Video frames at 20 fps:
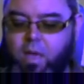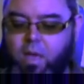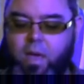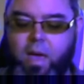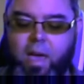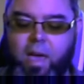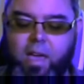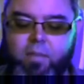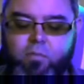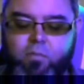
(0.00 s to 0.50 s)

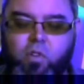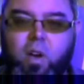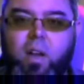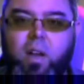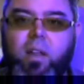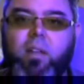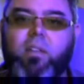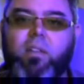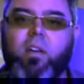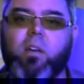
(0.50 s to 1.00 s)
I give him
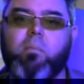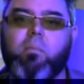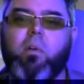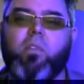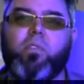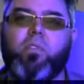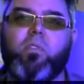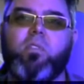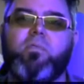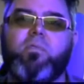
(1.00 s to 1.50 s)
credit talking about
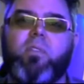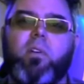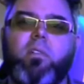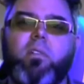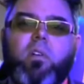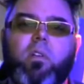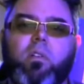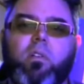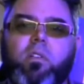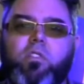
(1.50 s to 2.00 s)
$35
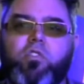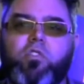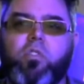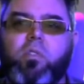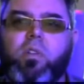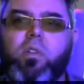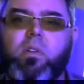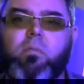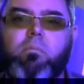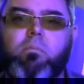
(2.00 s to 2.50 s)

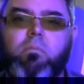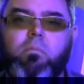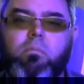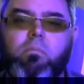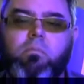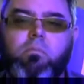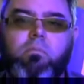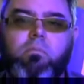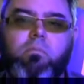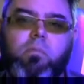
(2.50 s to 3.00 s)
Electroneum.
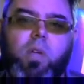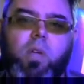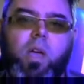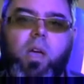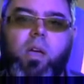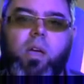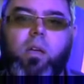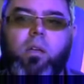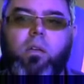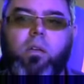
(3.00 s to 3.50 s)

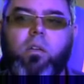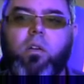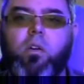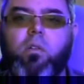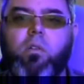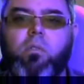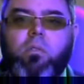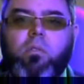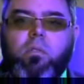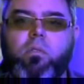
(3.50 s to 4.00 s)
Hey, you know,
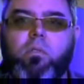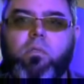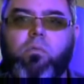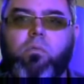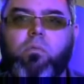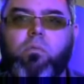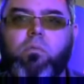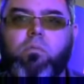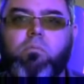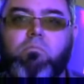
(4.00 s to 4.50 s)

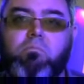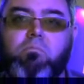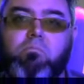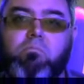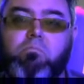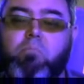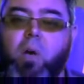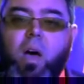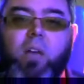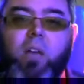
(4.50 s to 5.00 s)

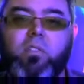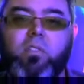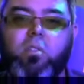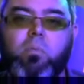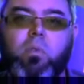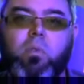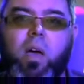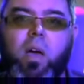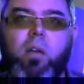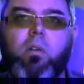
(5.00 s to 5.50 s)

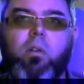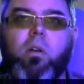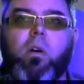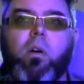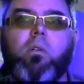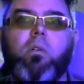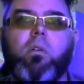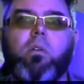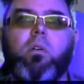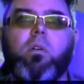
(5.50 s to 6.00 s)
possible, I don't know,
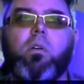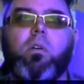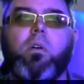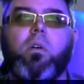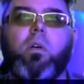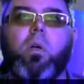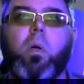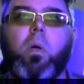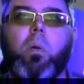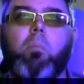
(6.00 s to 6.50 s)

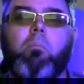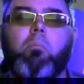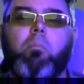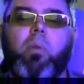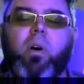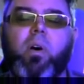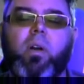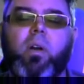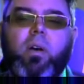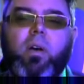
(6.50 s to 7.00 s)

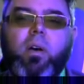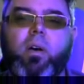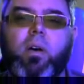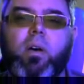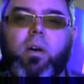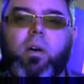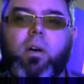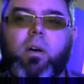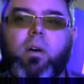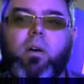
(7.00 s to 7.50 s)
but
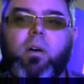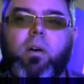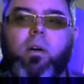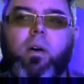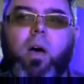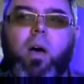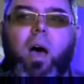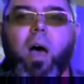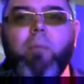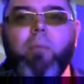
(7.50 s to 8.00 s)

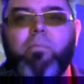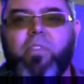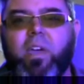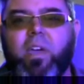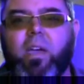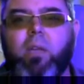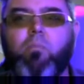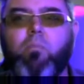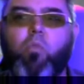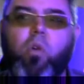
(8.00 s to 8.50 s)
I'm
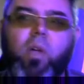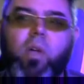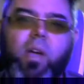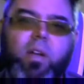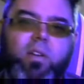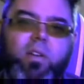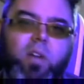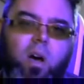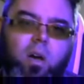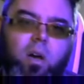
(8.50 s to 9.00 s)
thinking more like
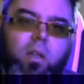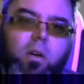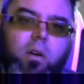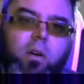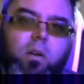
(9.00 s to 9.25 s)
$1.